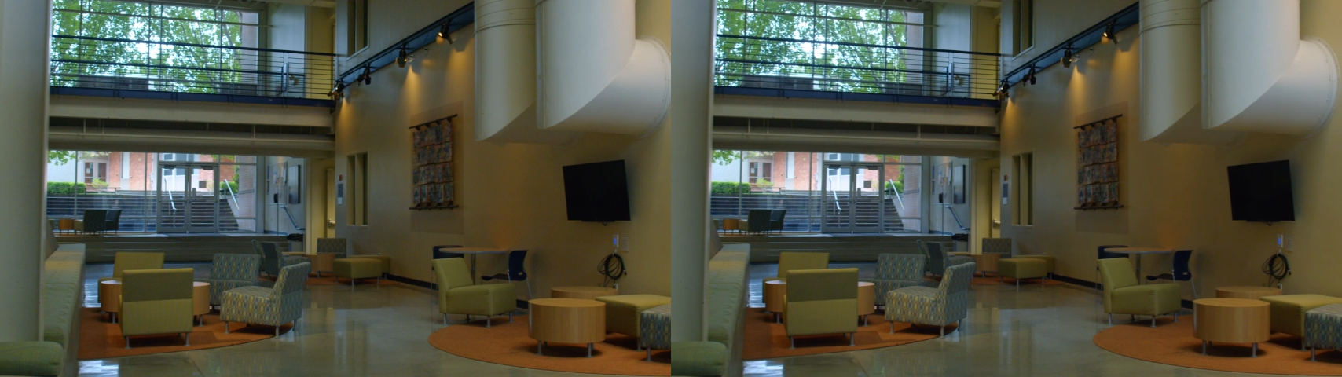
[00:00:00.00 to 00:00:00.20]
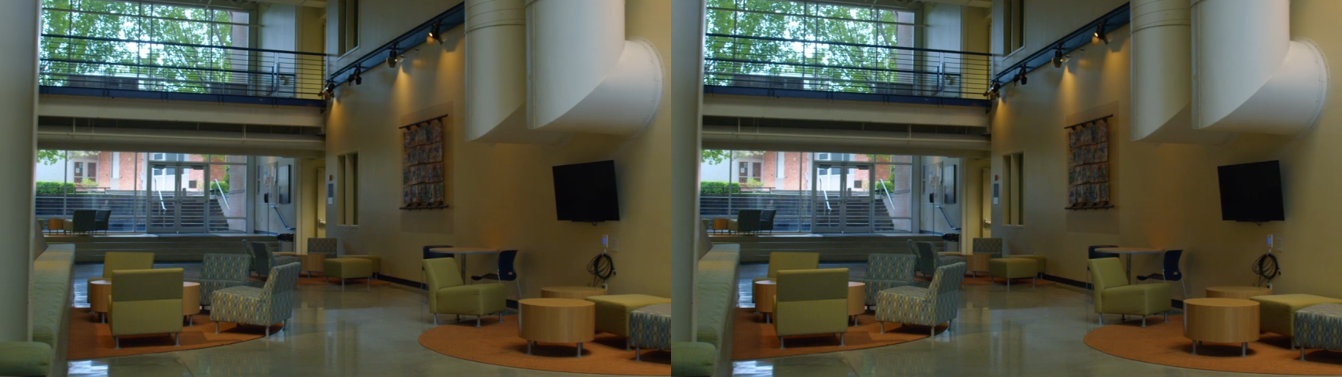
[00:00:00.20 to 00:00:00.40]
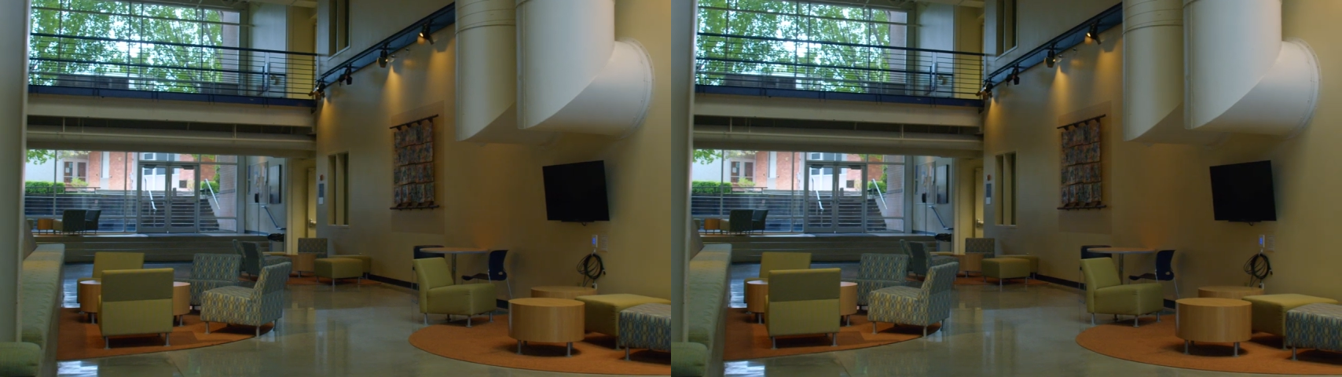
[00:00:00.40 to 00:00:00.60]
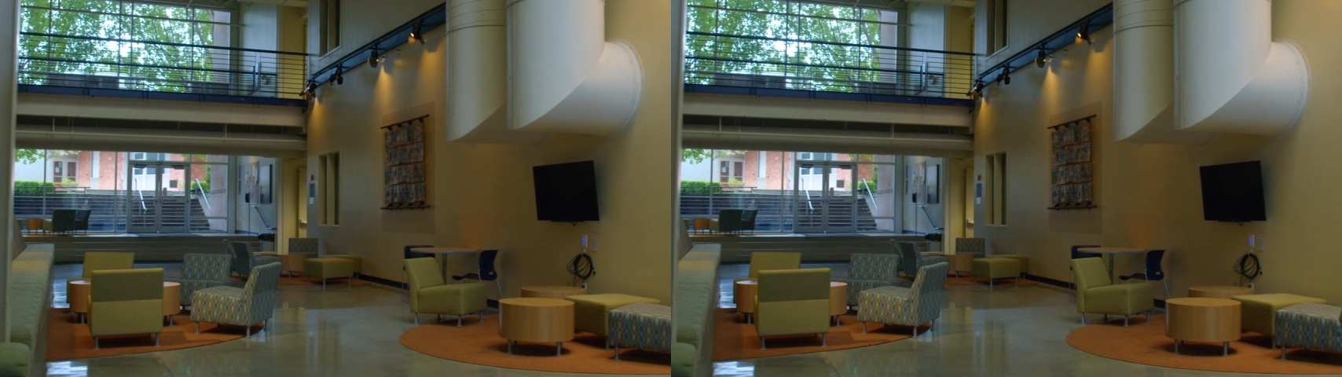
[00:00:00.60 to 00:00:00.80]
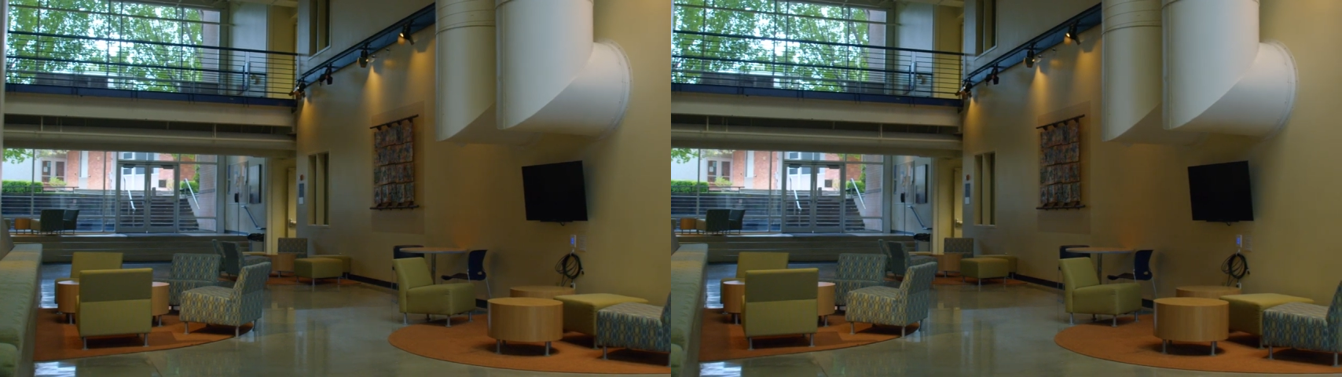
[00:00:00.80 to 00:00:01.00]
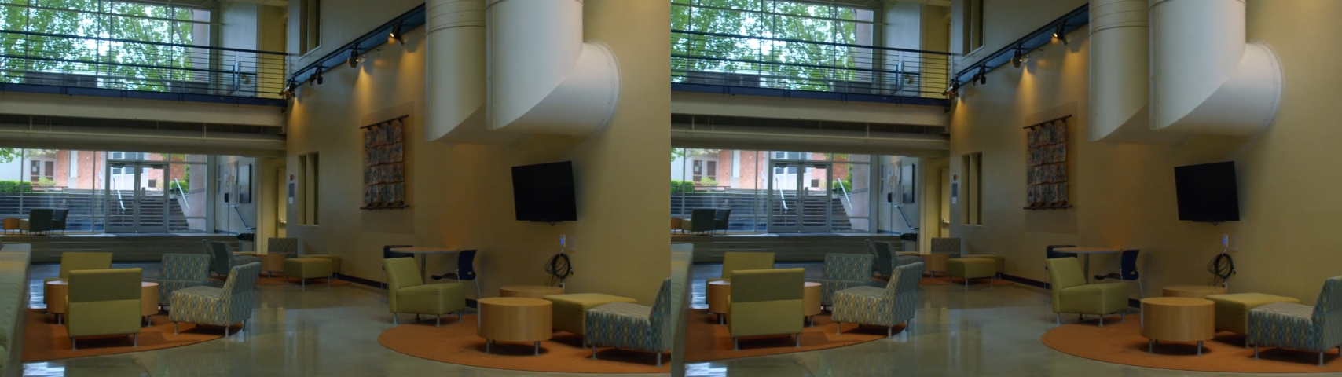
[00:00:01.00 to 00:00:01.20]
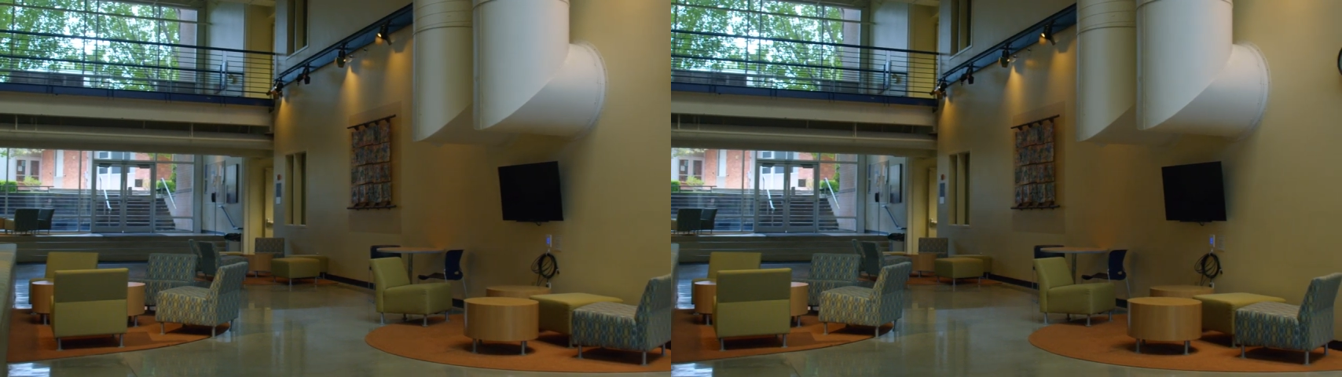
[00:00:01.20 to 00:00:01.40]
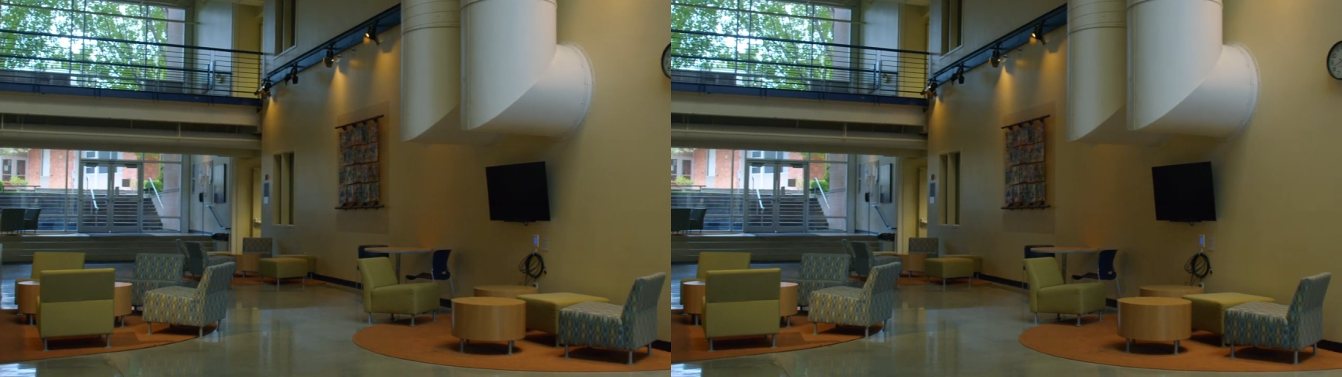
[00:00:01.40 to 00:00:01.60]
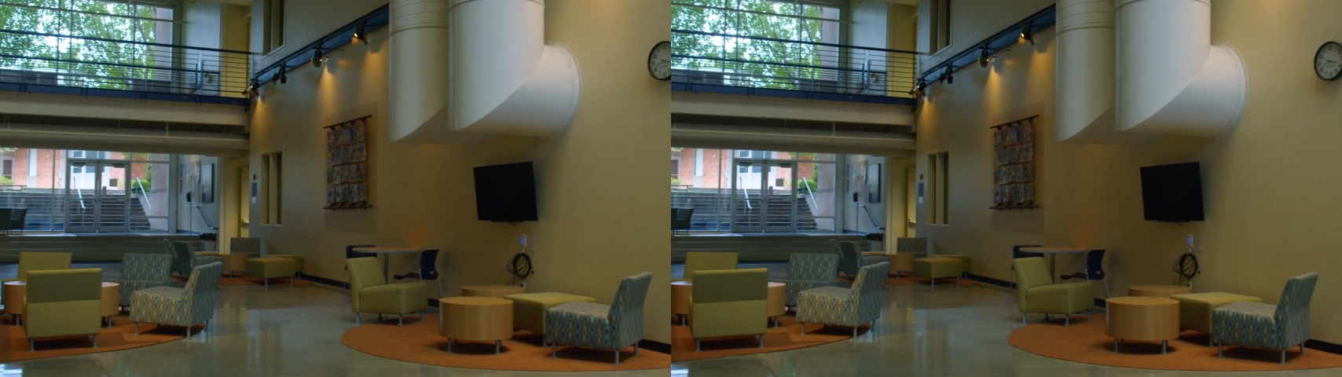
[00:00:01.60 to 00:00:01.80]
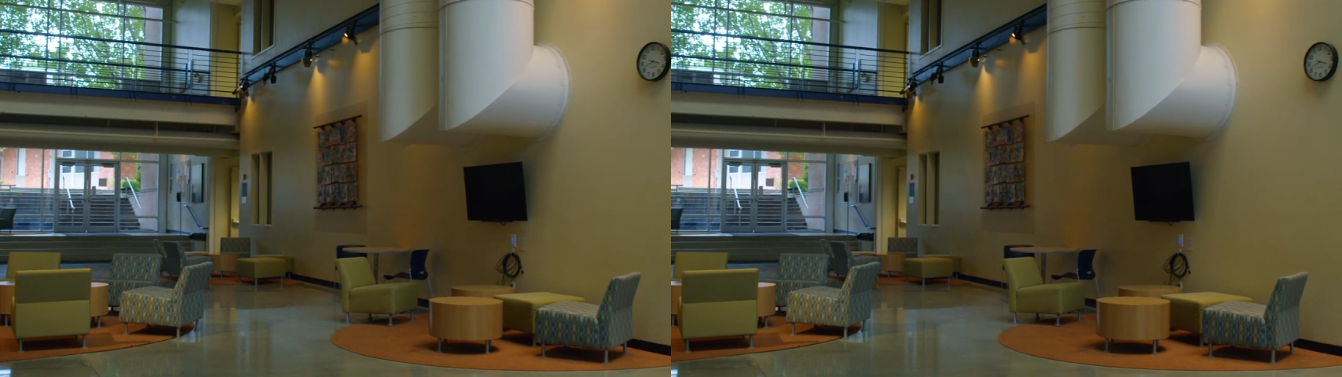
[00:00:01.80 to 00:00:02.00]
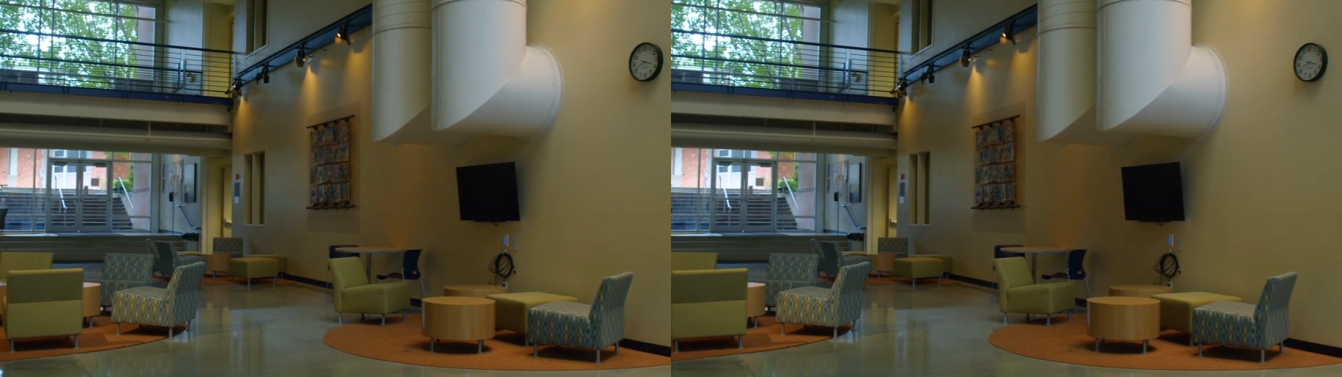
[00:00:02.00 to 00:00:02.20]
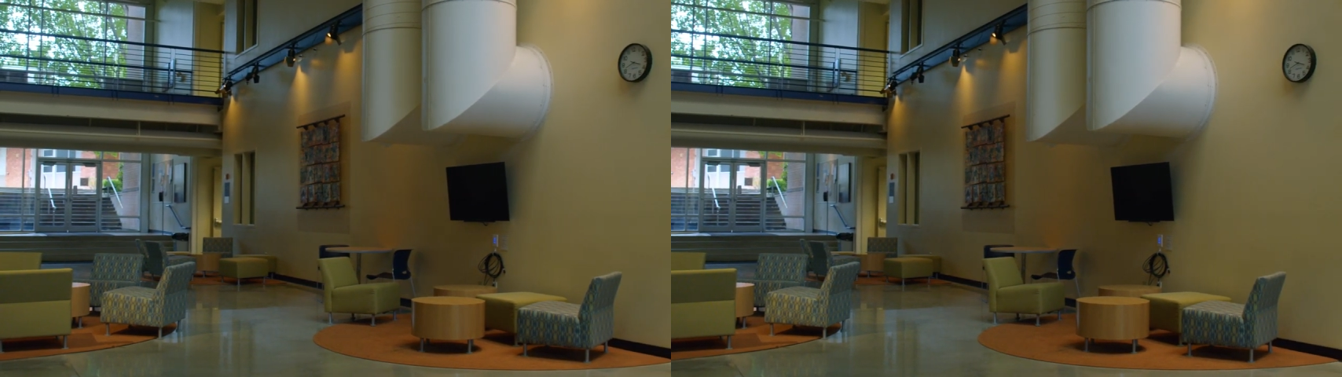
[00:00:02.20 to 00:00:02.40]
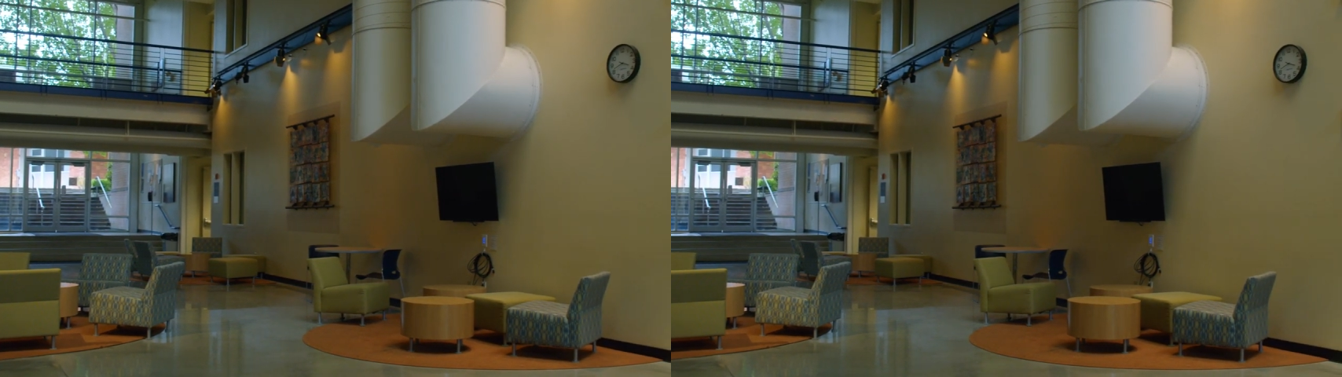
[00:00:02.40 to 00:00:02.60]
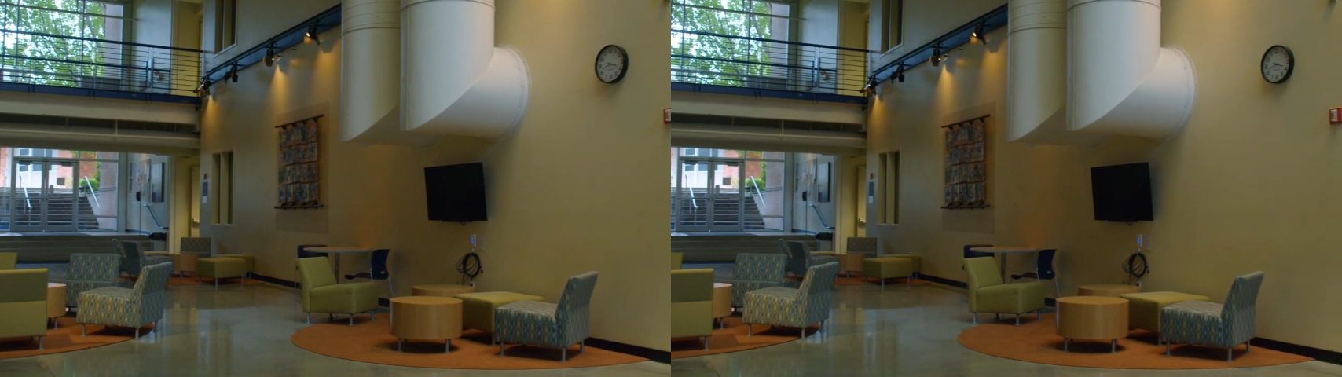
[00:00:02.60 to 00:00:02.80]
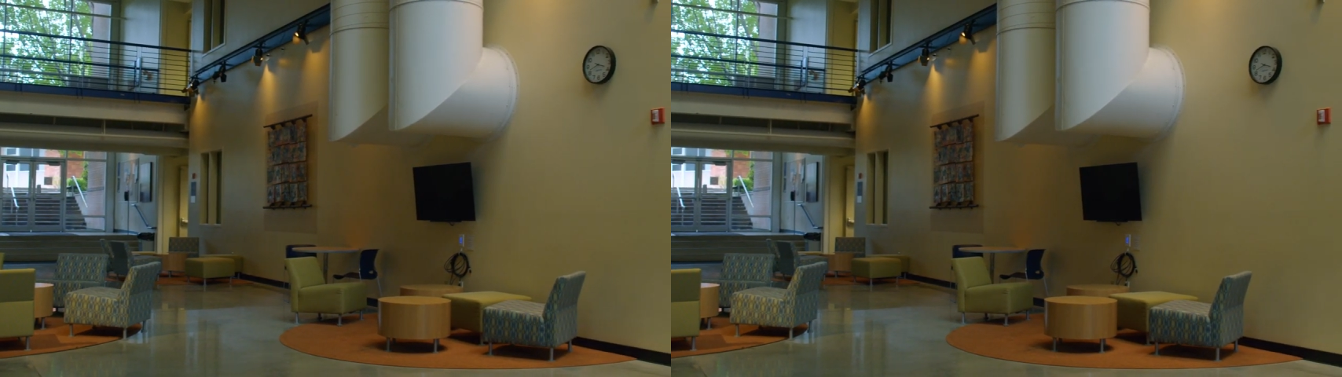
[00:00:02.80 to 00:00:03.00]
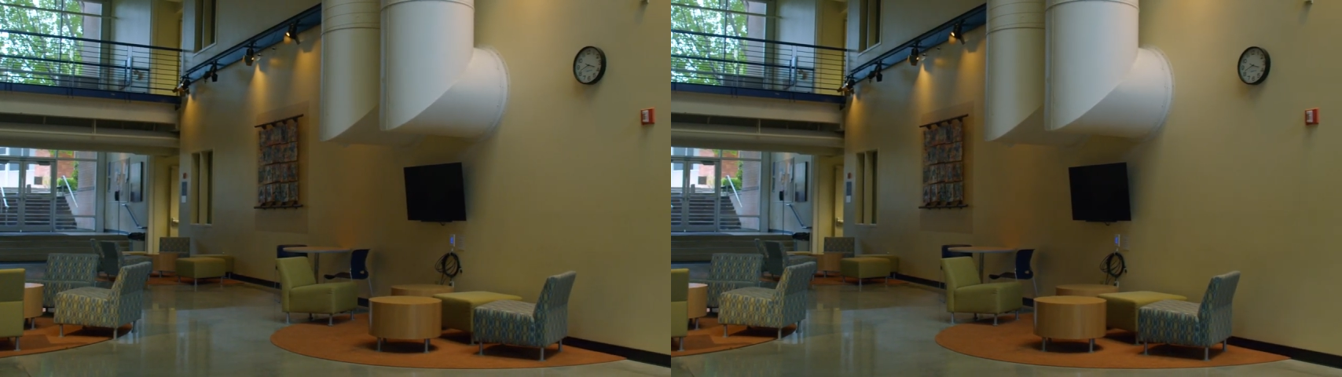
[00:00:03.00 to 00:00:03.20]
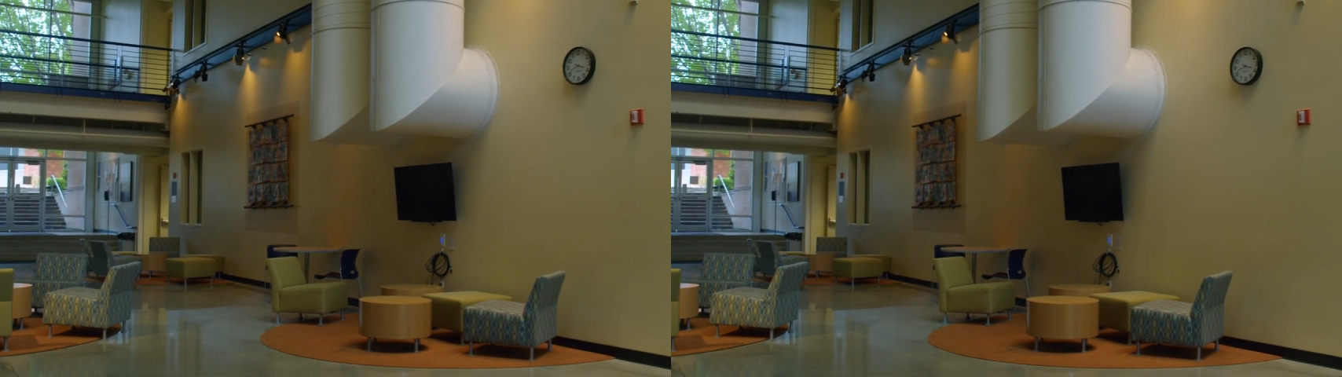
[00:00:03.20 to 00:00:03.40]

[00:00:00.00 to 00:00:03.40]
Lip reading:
[unreadable: no face in view]